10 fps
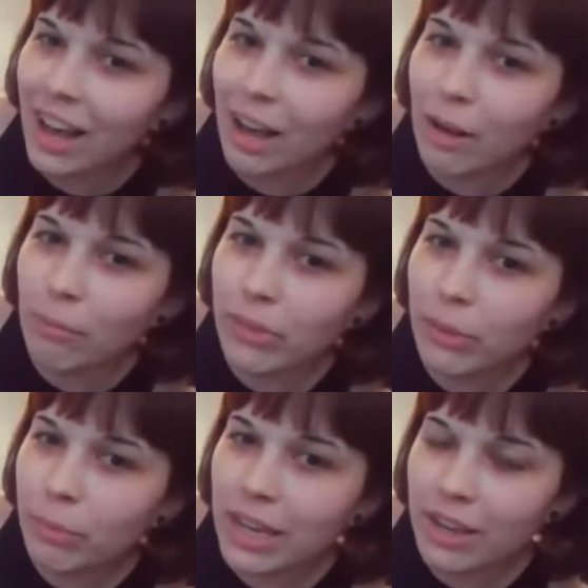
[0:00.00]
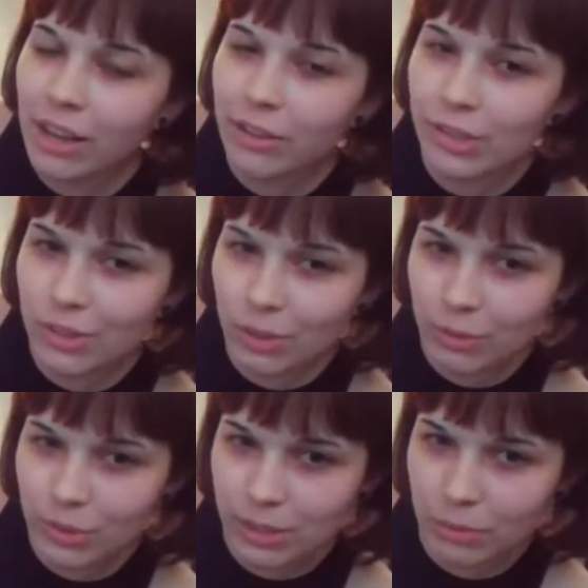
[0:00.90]
The paint color is
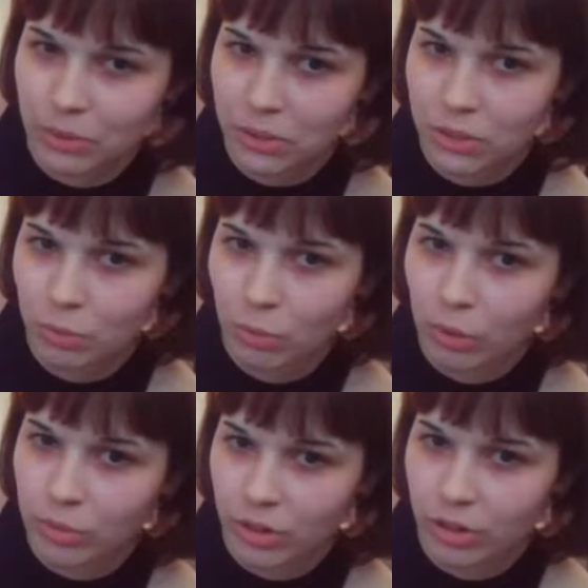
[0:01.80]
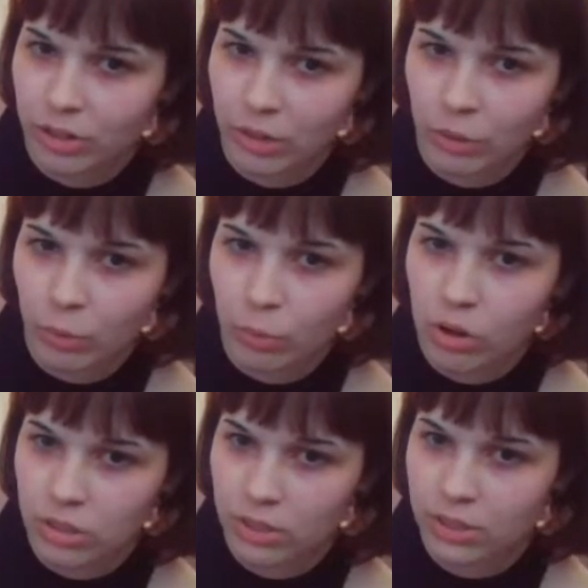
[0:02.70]
so similar to what was already on the
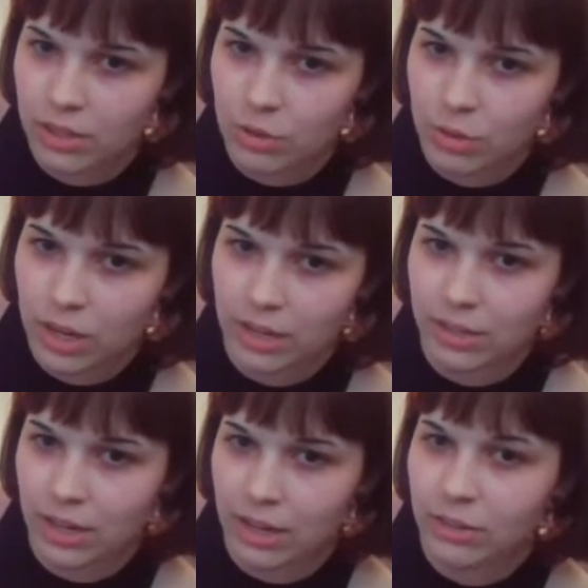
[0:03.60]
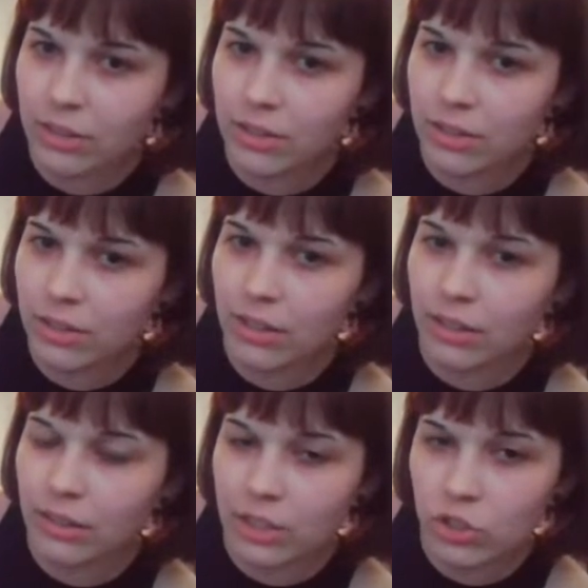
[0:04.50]
walls that you can't tell
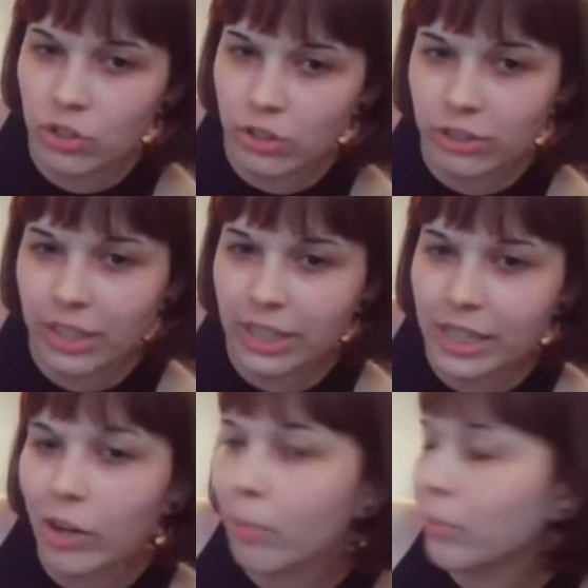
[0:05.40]
unless you're like here in